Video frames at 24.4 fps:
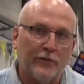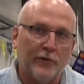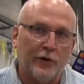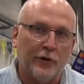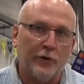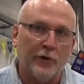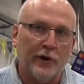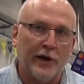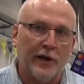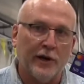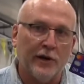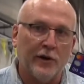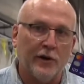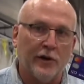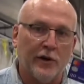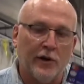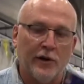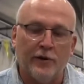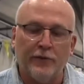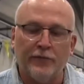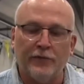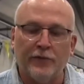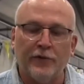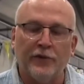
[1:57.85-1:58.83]
of a credit
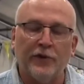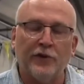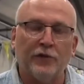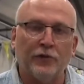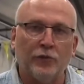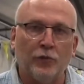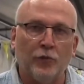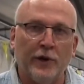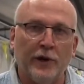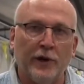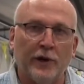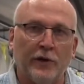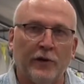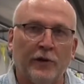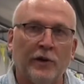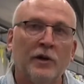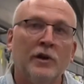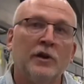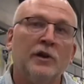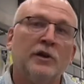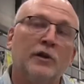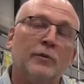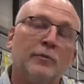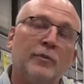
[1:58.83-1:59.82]
card for this wheel
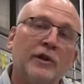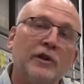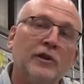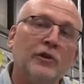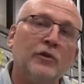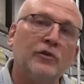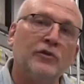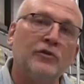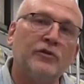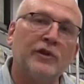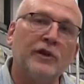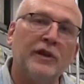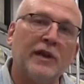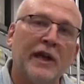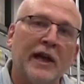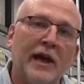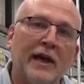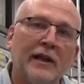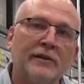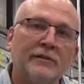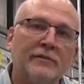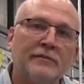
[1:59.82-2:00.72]
to be used again.